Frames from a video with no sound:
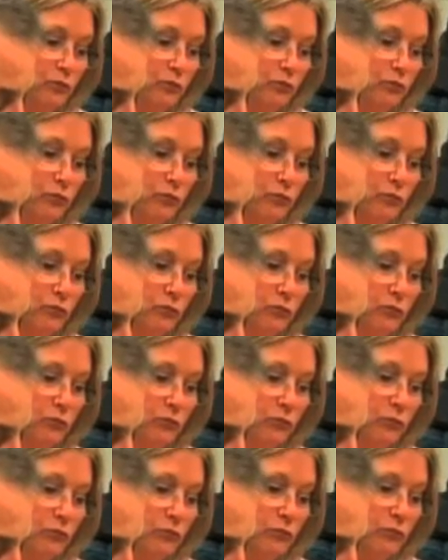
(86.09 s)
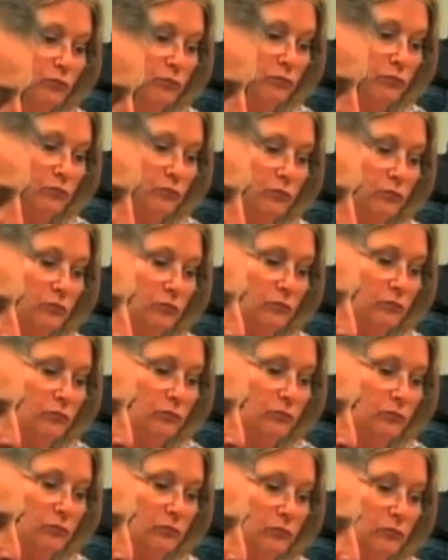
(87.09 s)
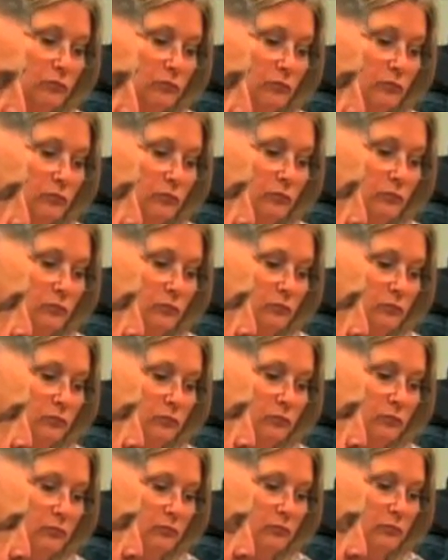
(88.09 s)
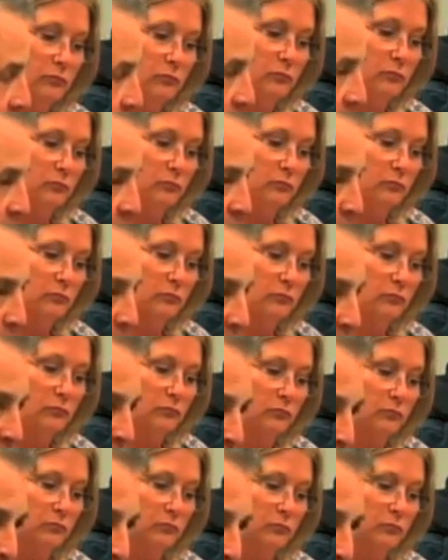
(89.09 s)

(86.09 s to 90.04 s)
No words are spoken by the person on screen.